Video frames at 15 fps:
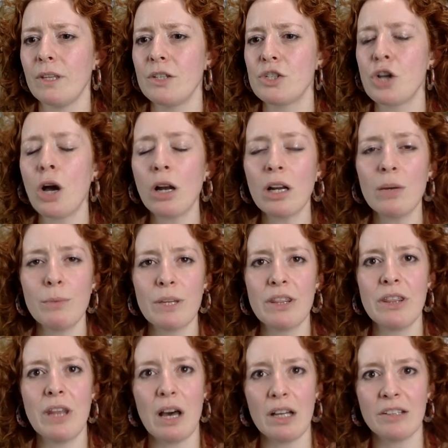Chocolate with
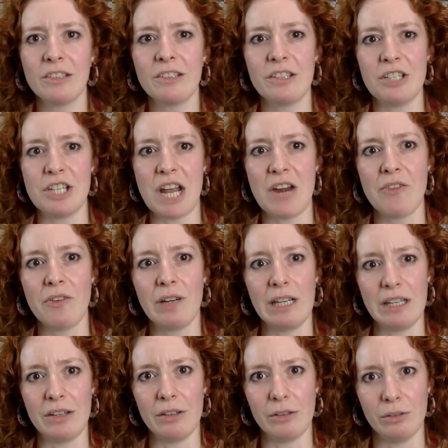nuts
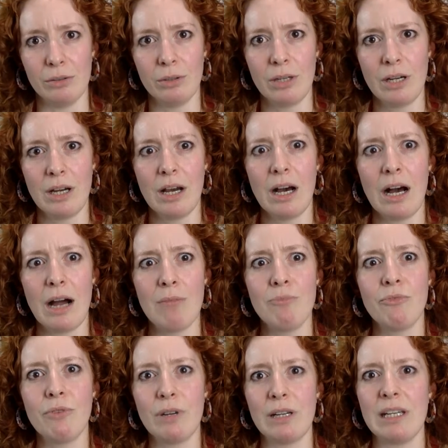generally, though,
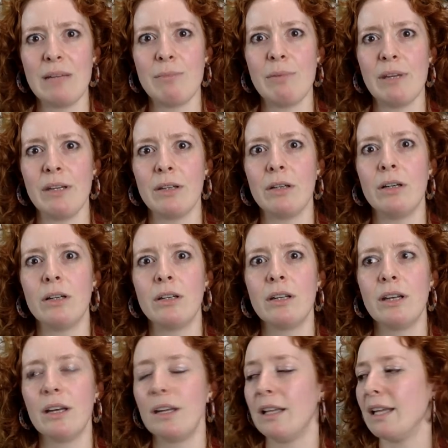I'm really big
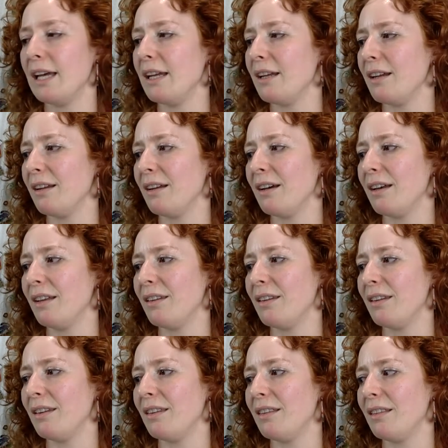on. Like,
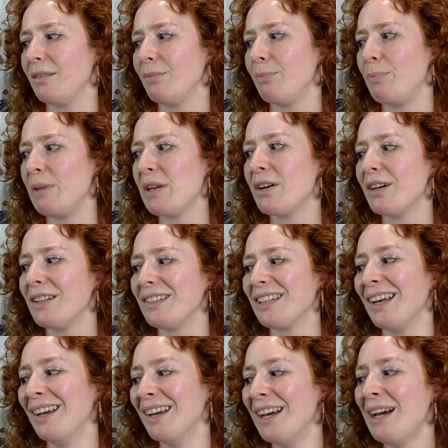because
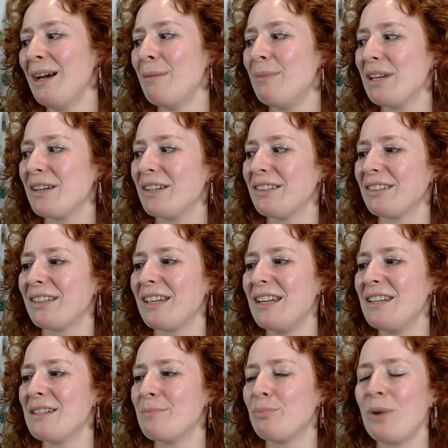
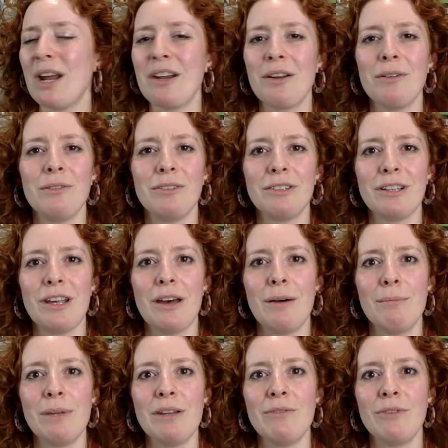Kinder Buenos
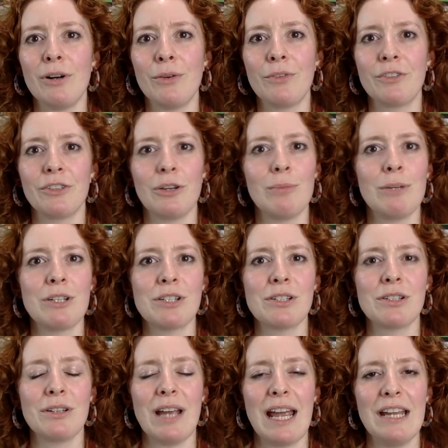involve so
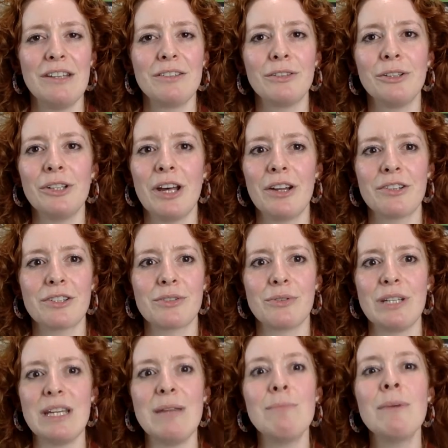much hazelnut
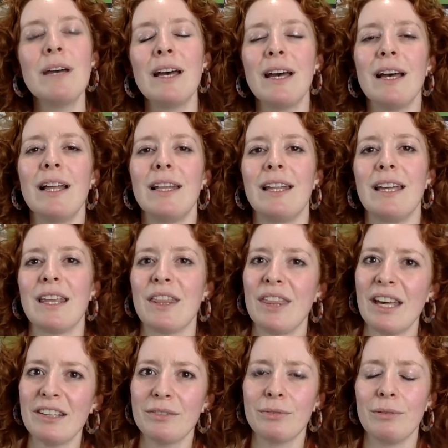cream, like
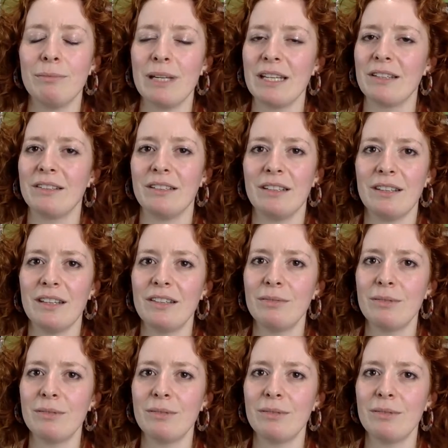that's what takes it